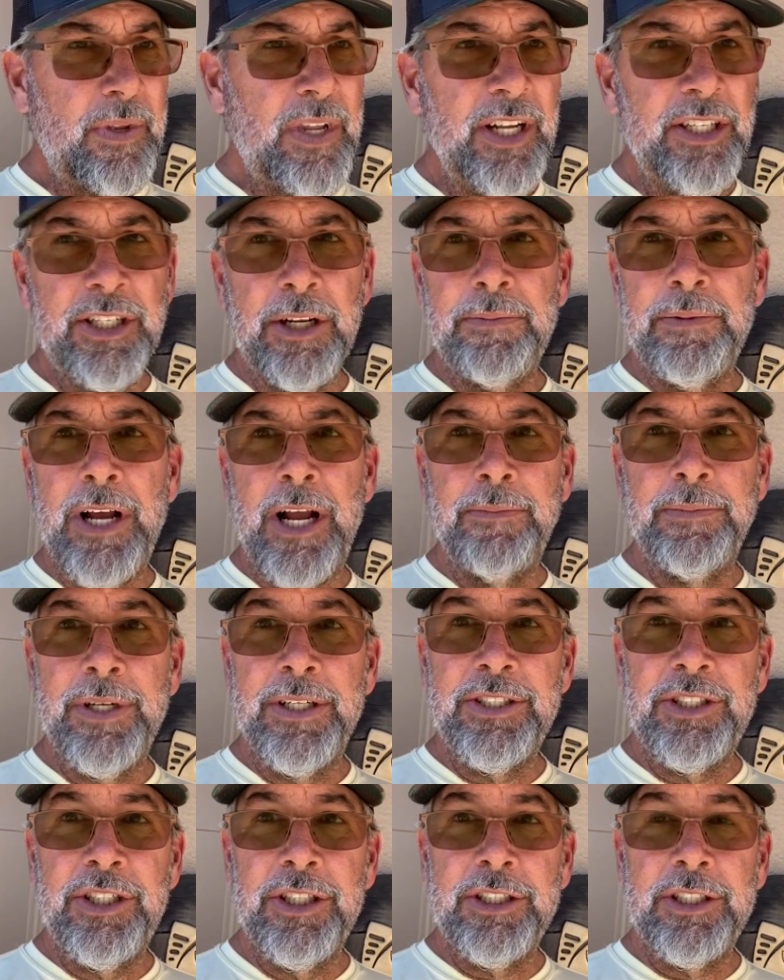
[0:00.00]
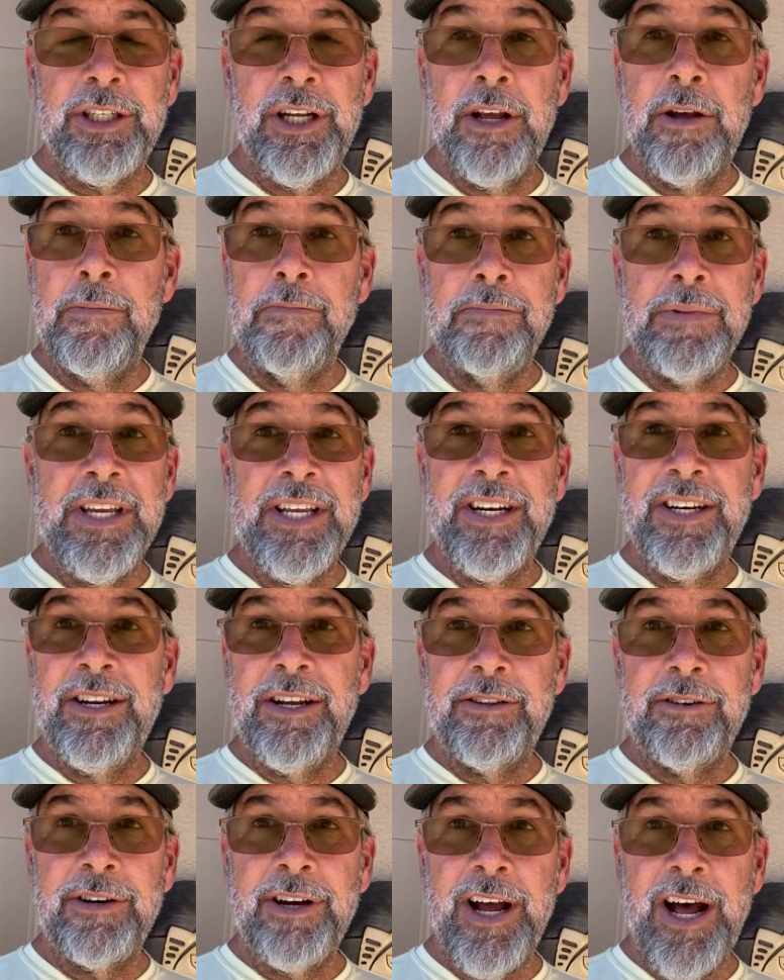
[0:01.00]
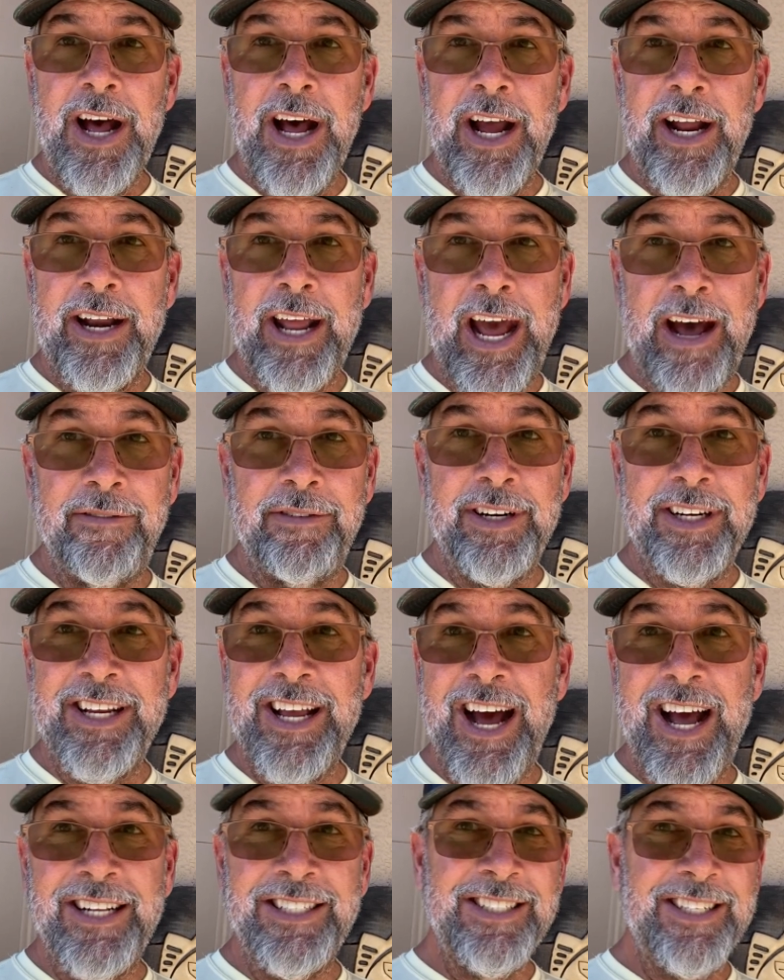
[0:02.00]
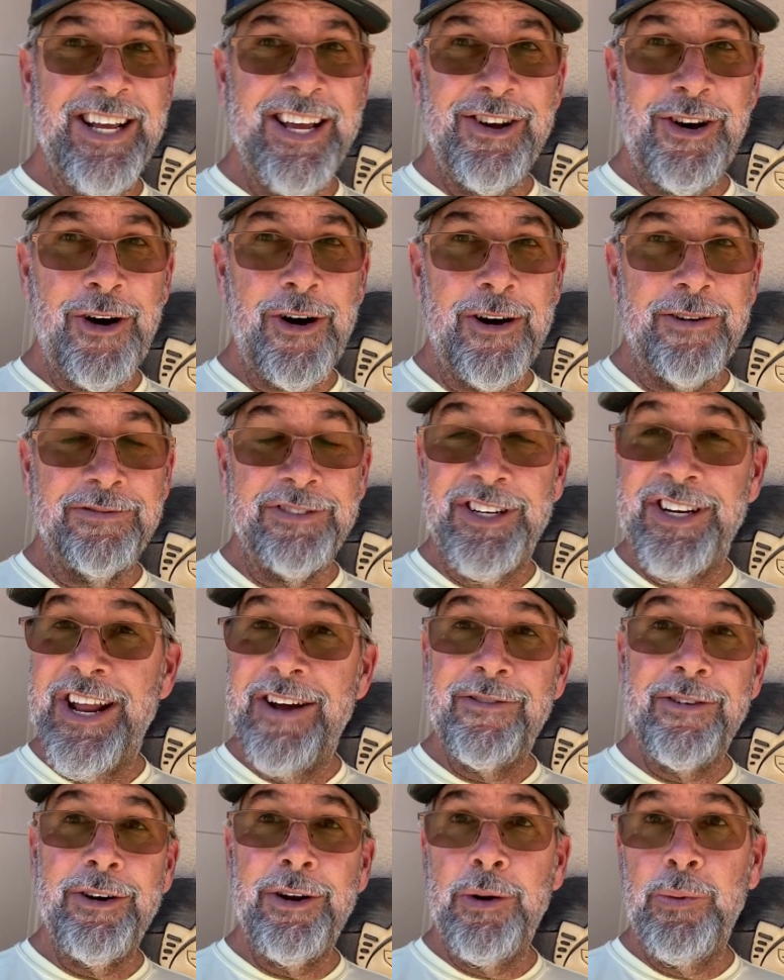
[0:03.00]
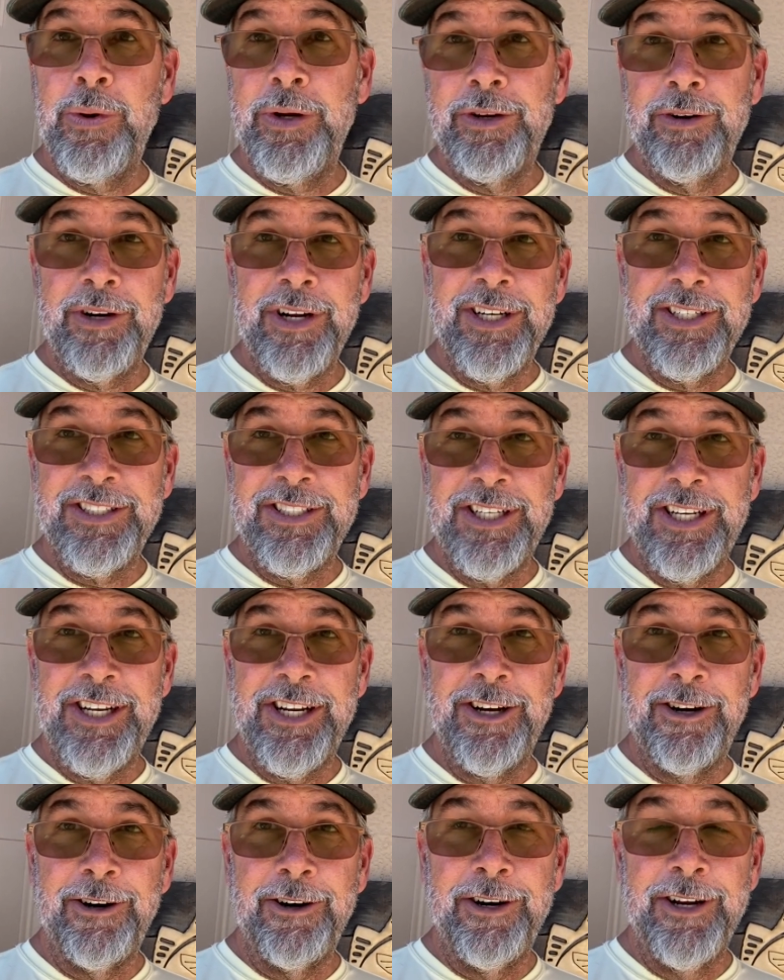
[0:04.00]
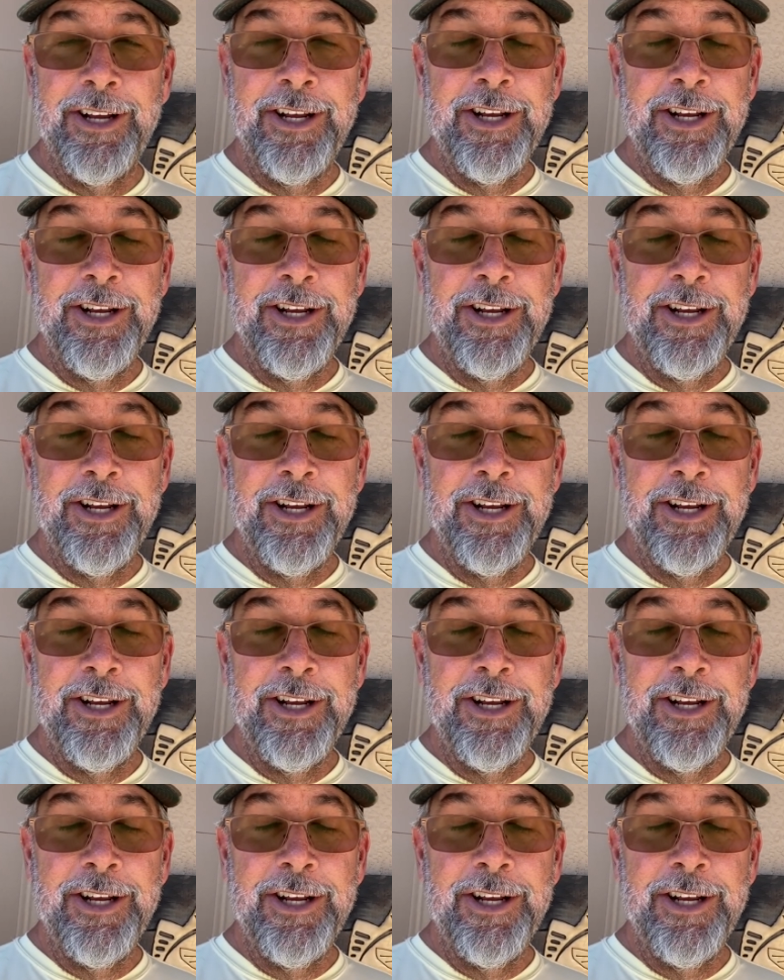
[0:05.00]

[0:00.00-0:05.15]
Sometimes it's just me and another guide having a guide's day off. You never know what you're going to see here.